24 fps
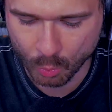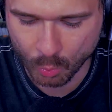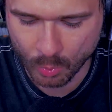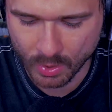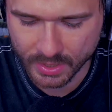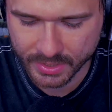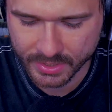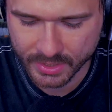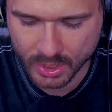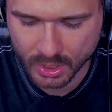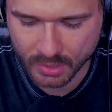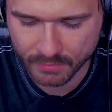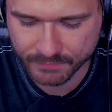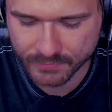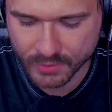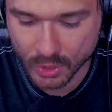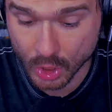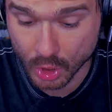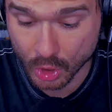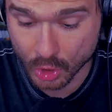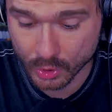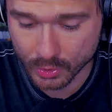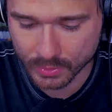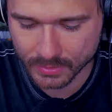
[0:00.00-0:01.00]
One of
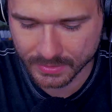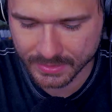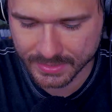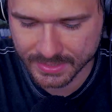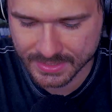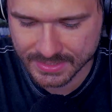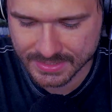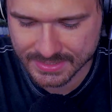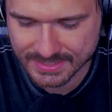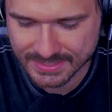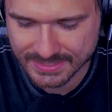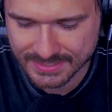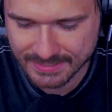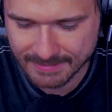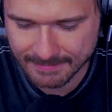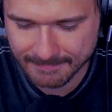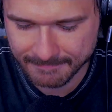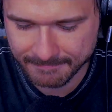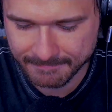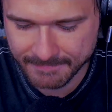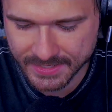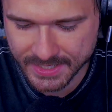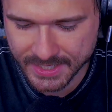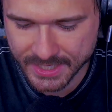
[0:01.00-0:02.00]
the earliest
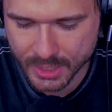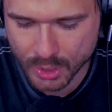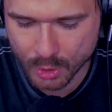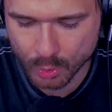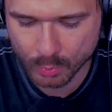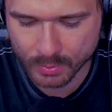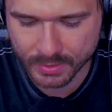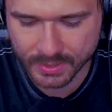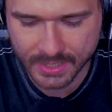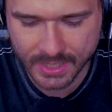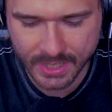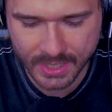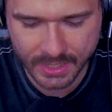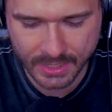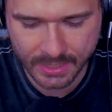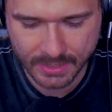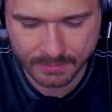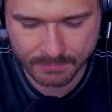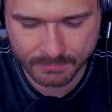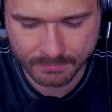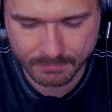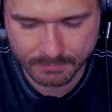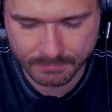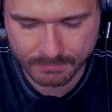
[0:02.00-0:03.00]
video
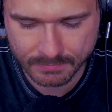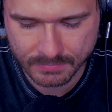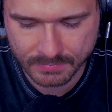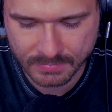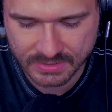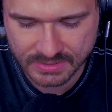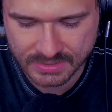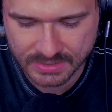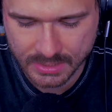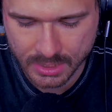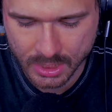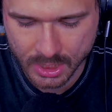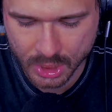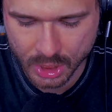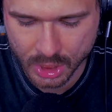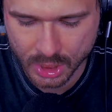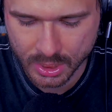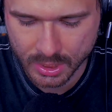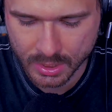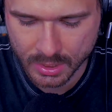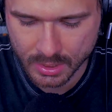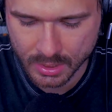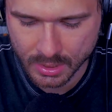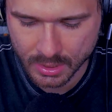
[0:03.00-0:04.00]
games
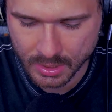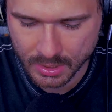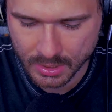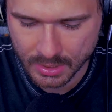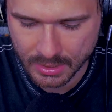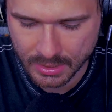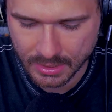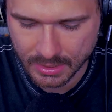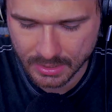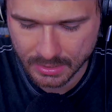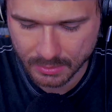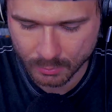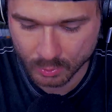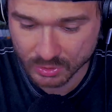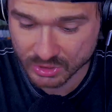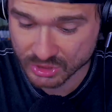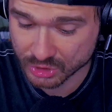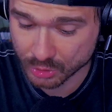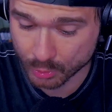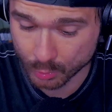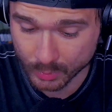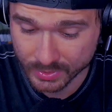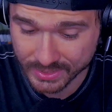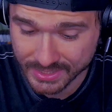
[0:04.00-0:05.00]

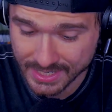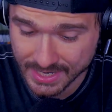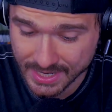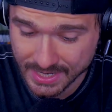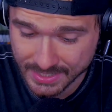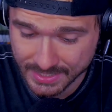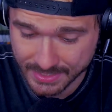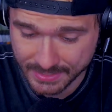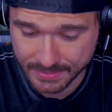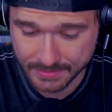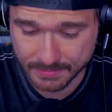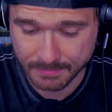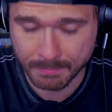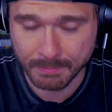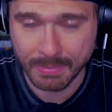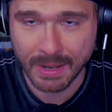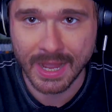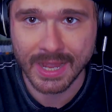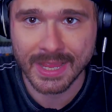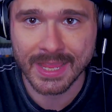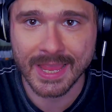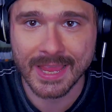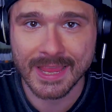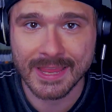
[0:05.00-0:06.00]
was created
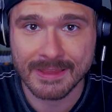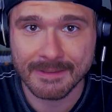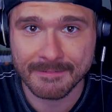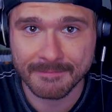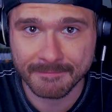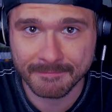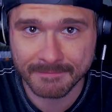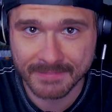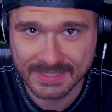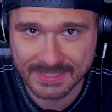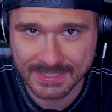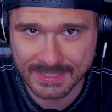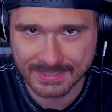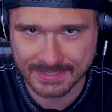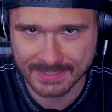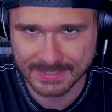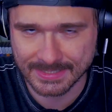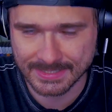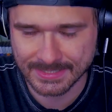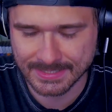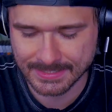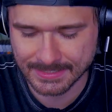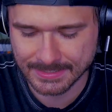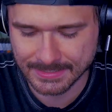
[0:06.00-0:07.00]
by a
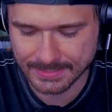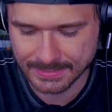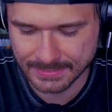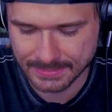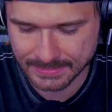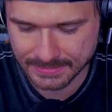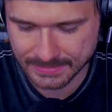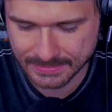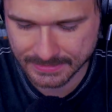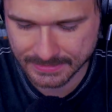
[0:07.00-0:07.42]
physicist.